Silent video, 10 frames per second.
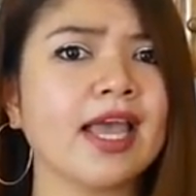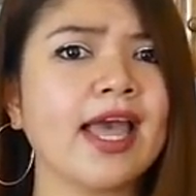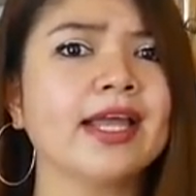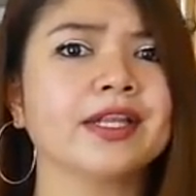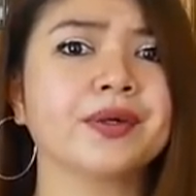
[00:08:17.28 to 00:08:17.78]

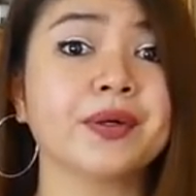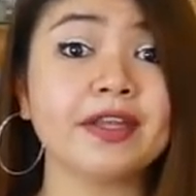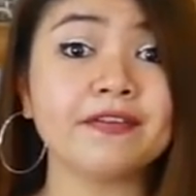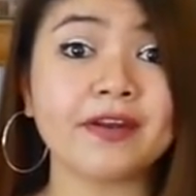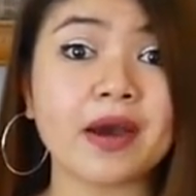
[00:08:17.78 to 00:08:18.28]
And
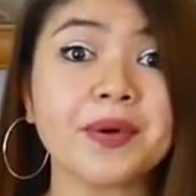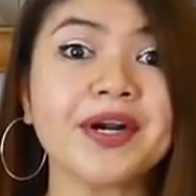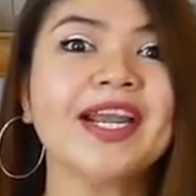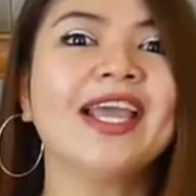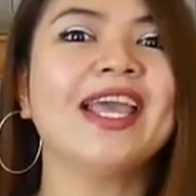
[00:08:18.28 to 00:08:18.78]

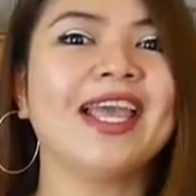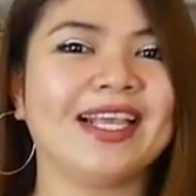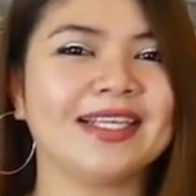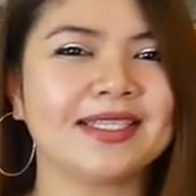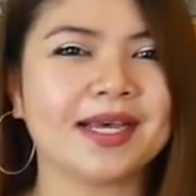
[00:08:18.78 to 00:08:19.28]
cauliflower
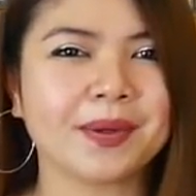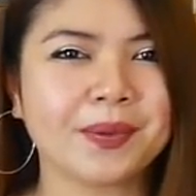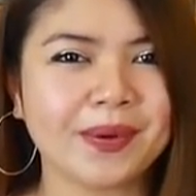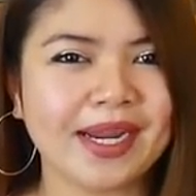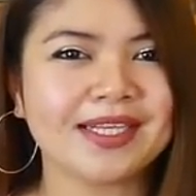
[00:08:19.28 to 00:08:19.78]
is a
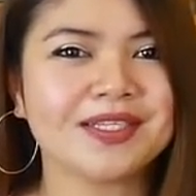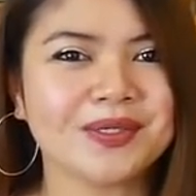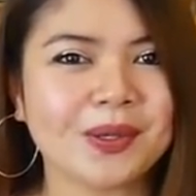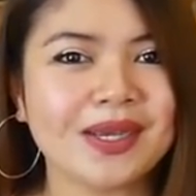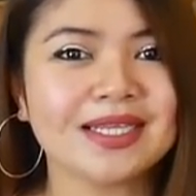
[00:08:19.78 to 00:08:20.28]
great
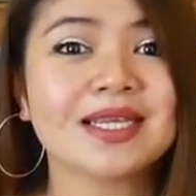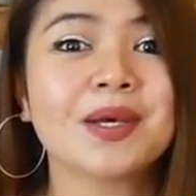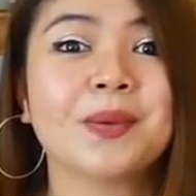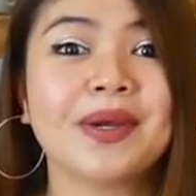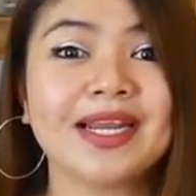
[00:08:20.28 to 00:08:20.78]
choice
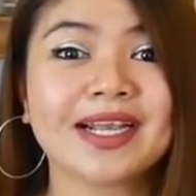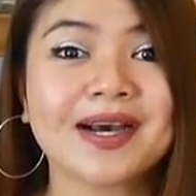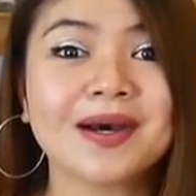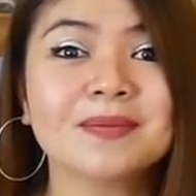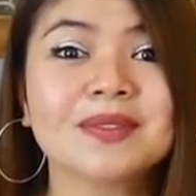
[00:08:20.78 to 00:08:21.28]
when it
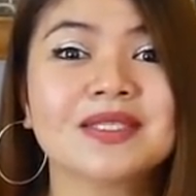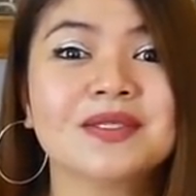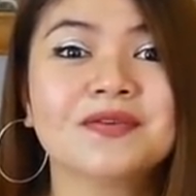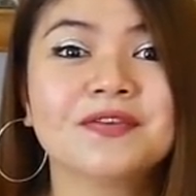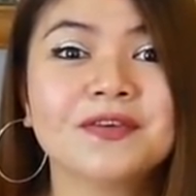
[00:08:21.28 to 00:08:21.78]
comes
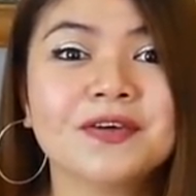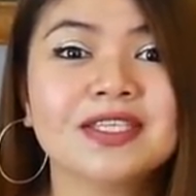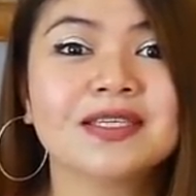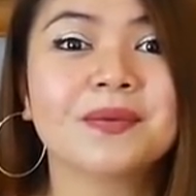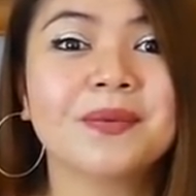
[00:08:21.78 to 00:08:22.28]
to
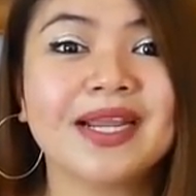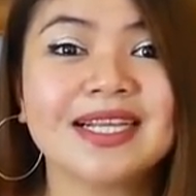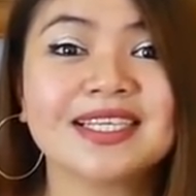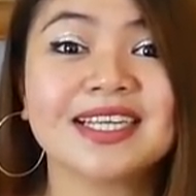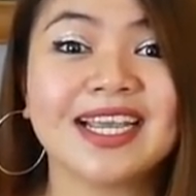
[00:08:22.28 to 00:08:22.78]
foods
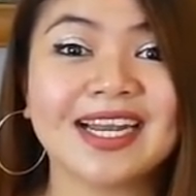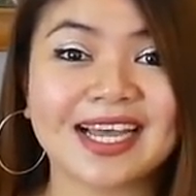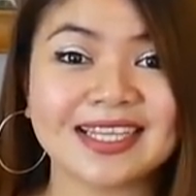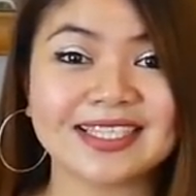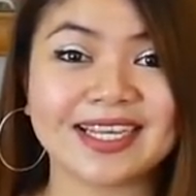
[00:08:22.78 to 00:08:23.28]
rich in
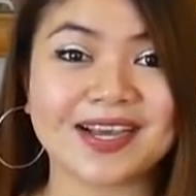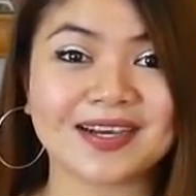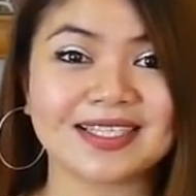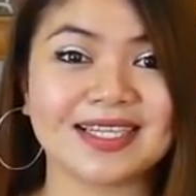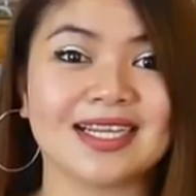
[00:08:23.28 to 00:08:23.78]

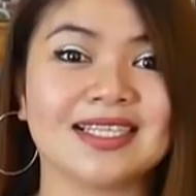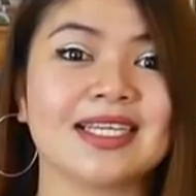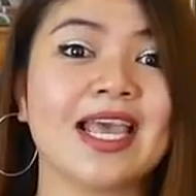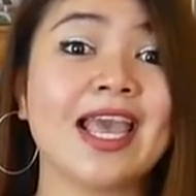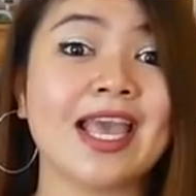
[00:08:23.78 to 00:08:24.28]

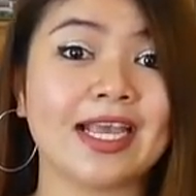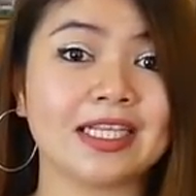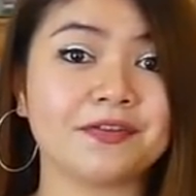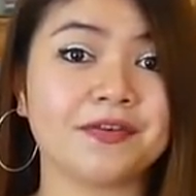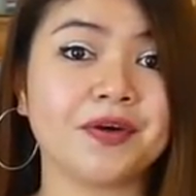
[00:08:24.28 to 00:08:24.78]
antioxidants.
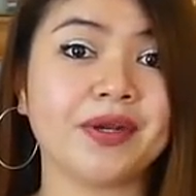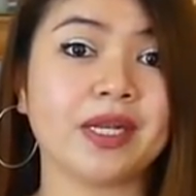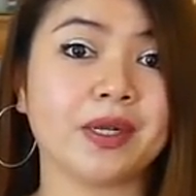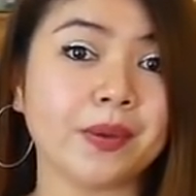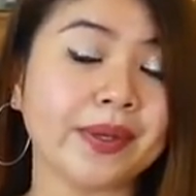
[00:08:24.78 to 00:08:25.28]
It's very
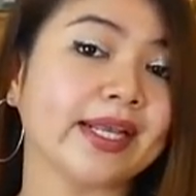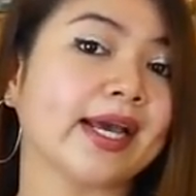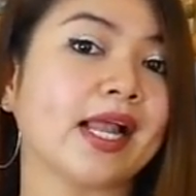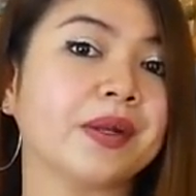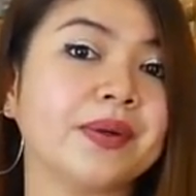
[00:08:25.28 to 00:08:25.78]
low in
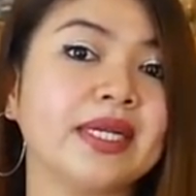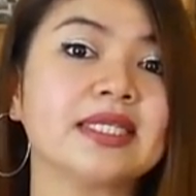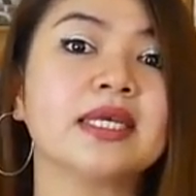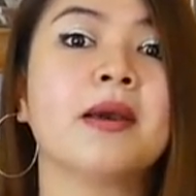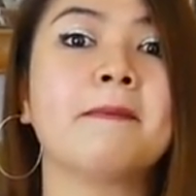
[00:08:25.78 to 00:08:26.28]

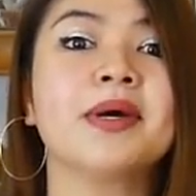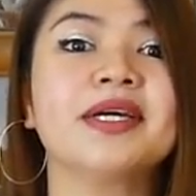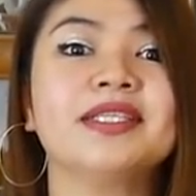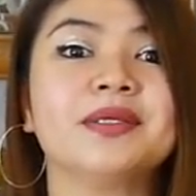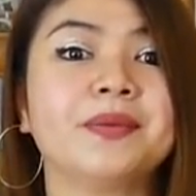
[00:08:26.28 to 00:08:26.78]
calories
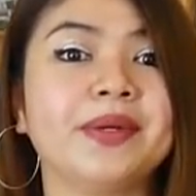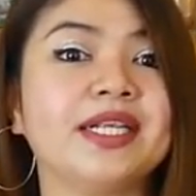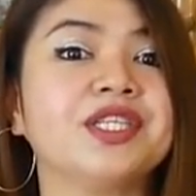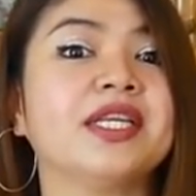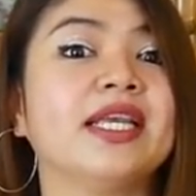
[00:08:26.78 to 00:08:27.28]
but
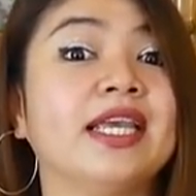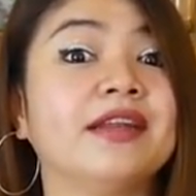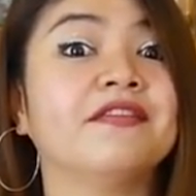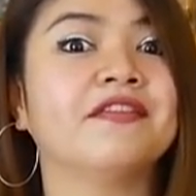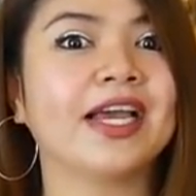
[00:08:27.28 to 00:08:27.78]
rich
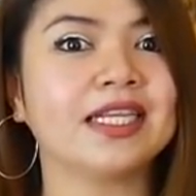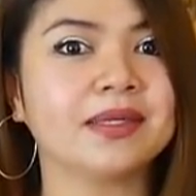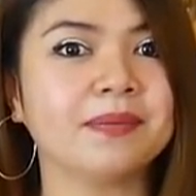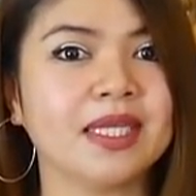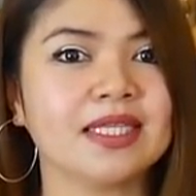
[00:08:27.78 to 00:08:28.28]
in
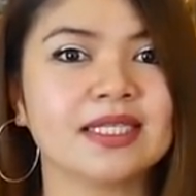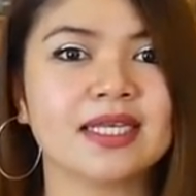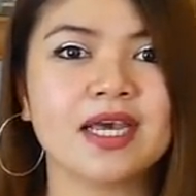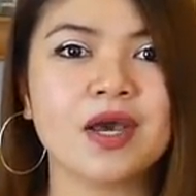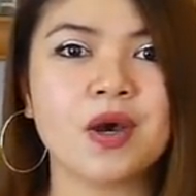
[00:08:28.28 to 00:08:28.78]
vitamins.